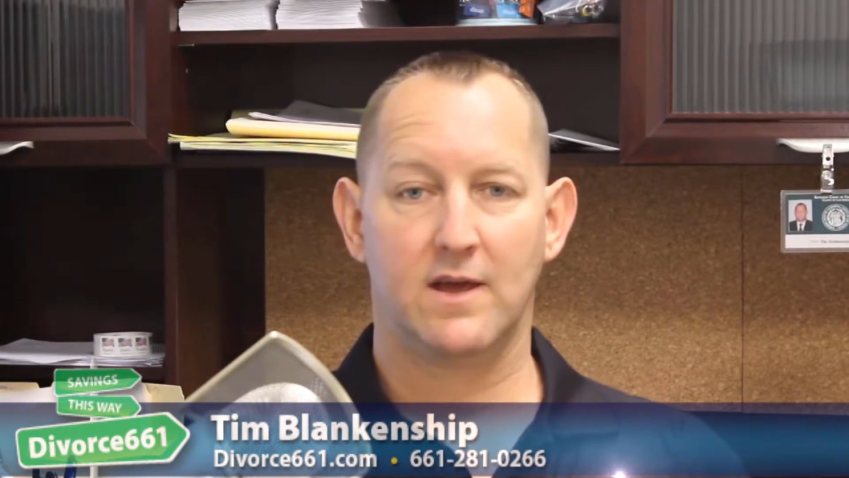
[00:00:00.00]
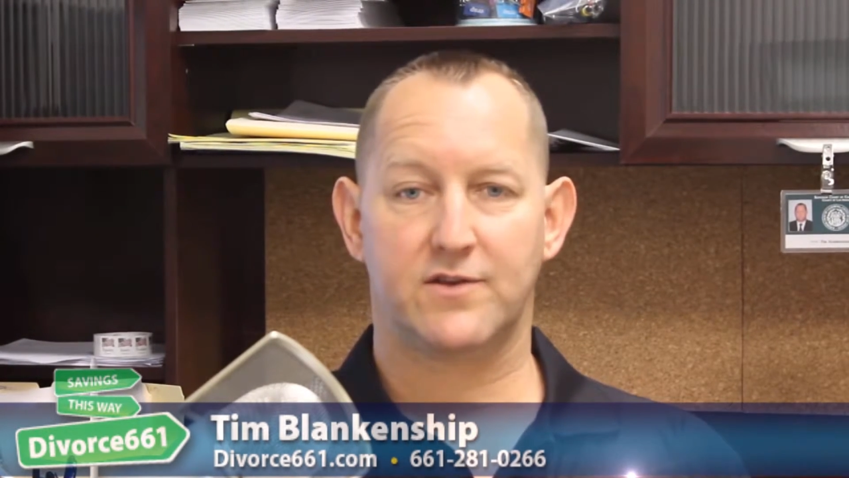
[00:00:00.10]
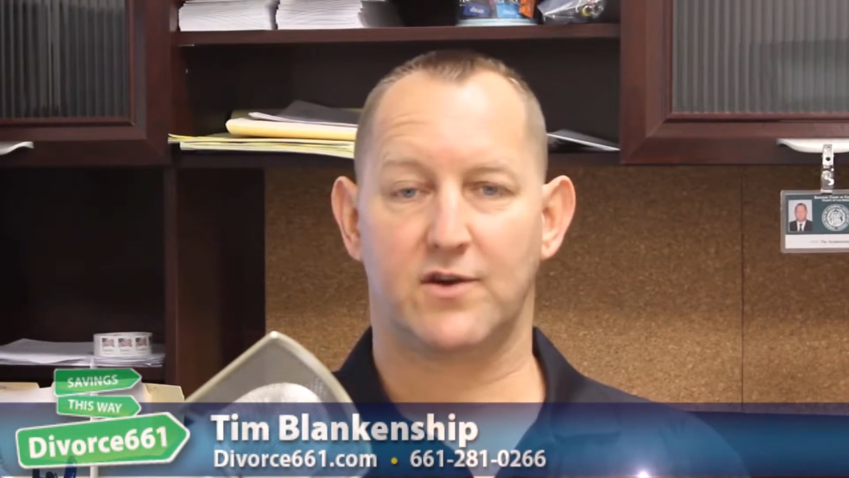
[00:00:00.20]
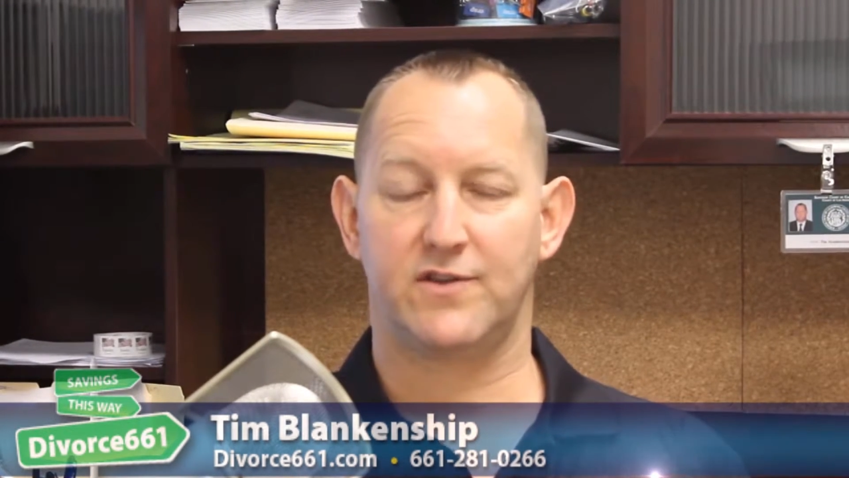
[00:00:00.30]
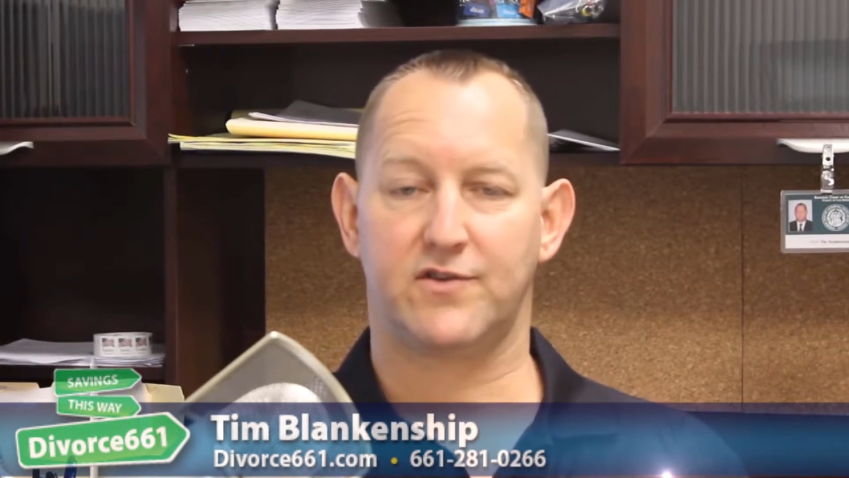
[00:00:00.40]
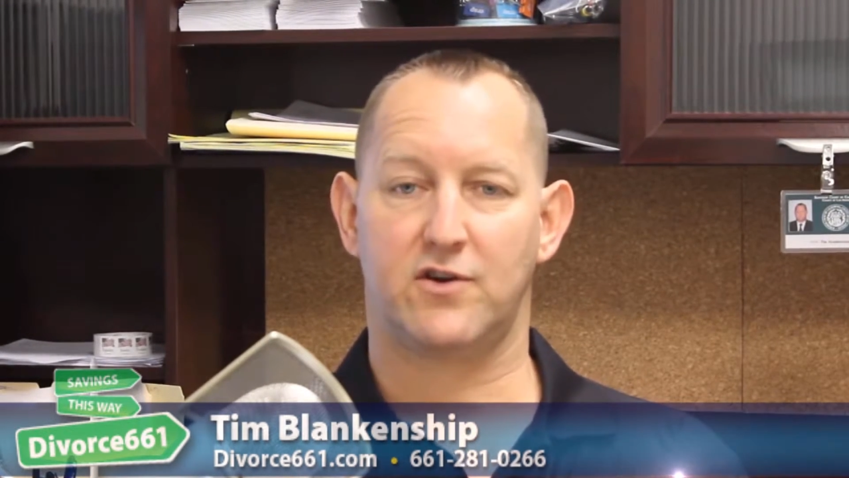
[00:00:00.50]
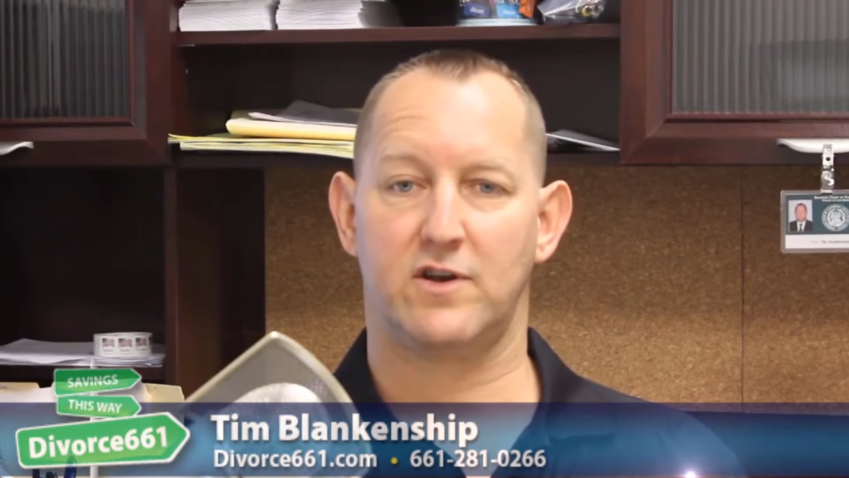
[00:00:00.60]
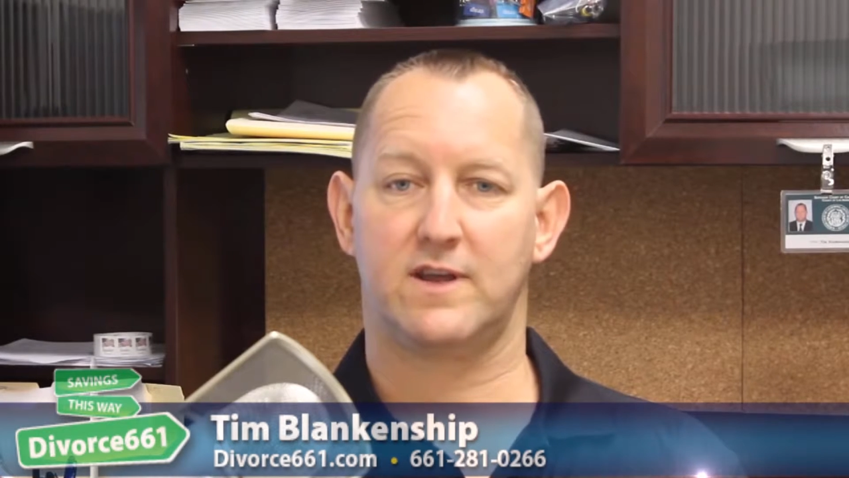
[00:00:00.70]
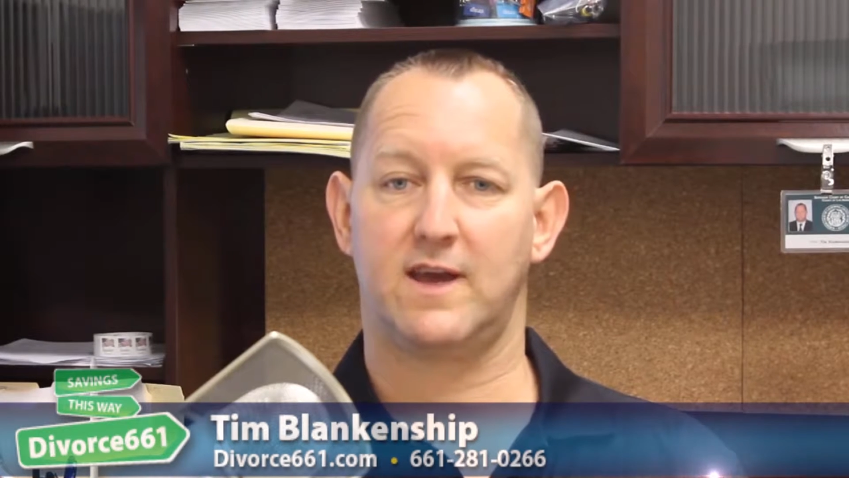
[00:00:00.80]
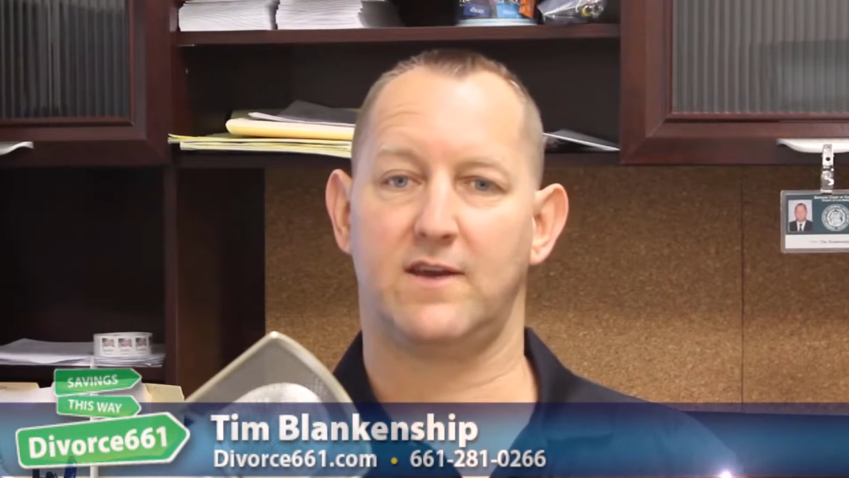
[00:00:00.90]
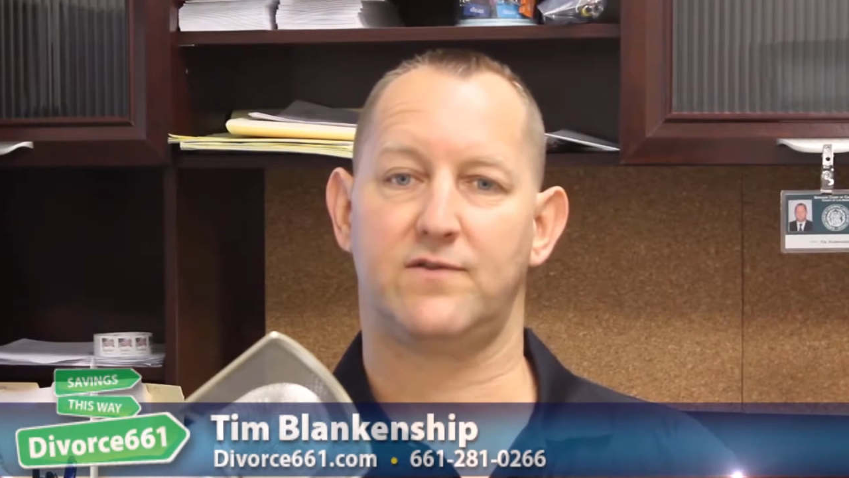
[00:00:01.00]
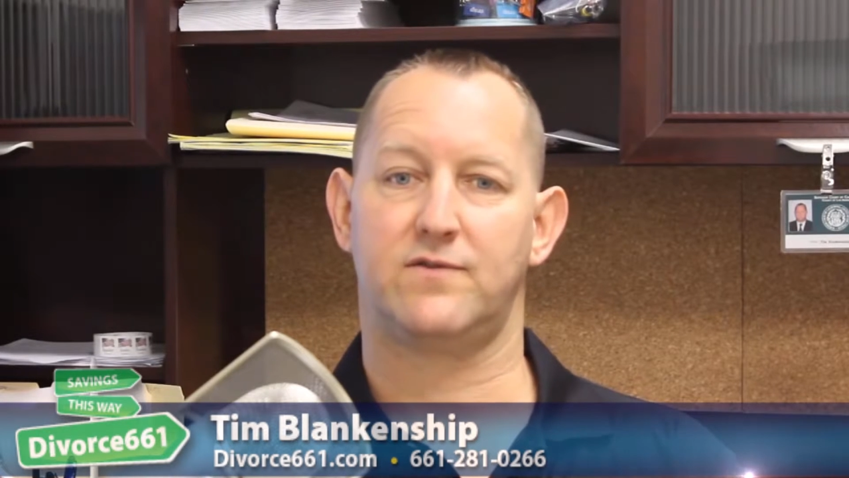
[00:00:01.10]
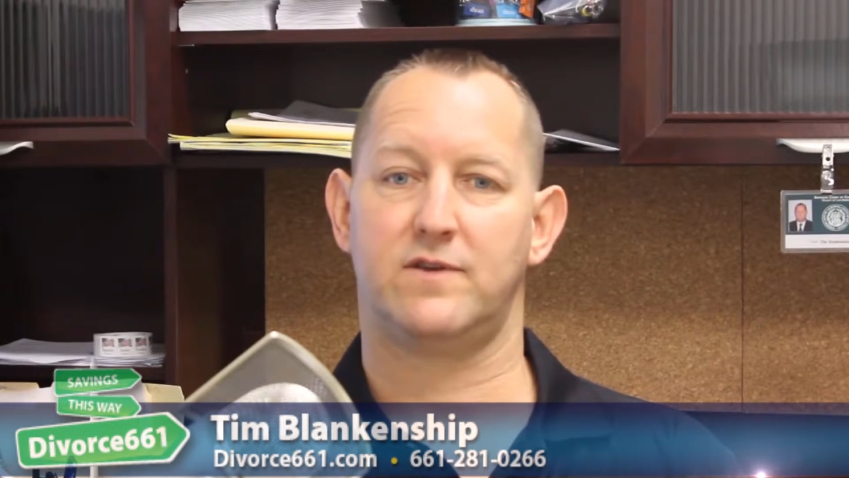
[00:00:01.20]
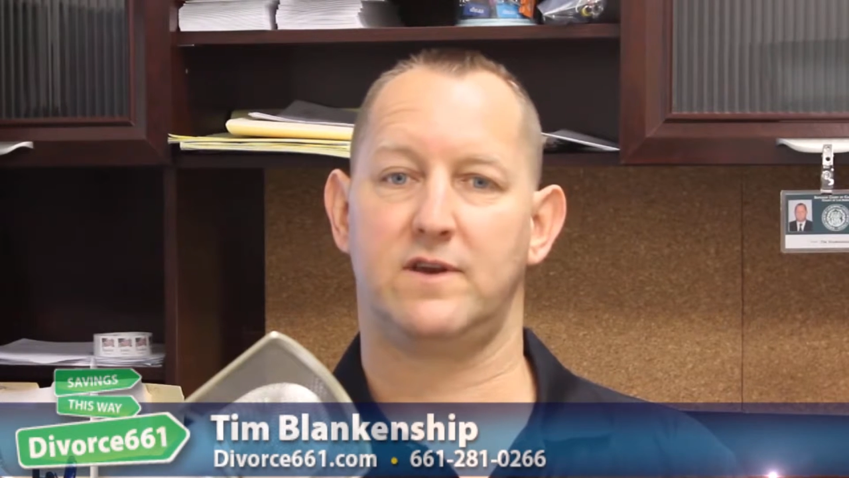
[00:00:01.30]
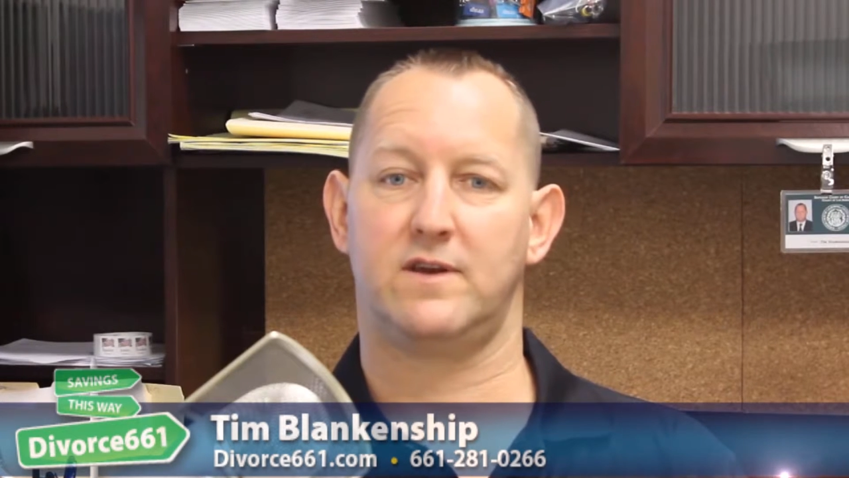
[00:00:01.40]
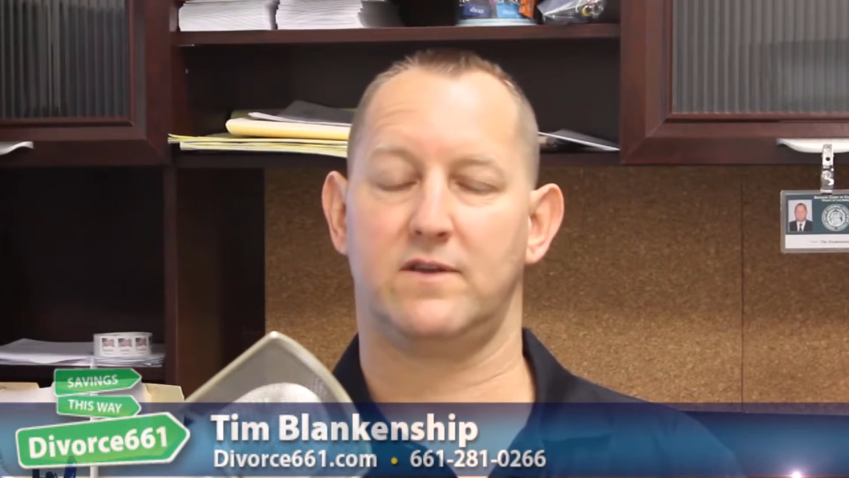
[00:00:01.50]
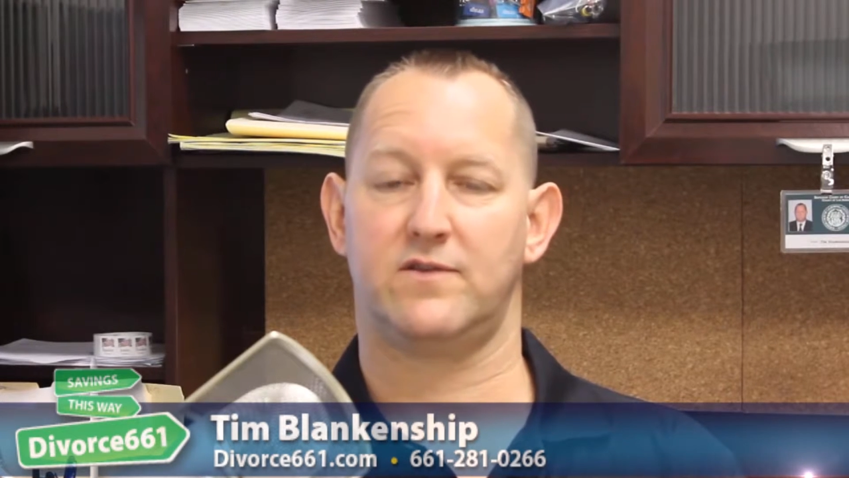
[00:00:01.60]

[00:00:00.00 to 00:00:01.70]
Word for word: So in this current case, the,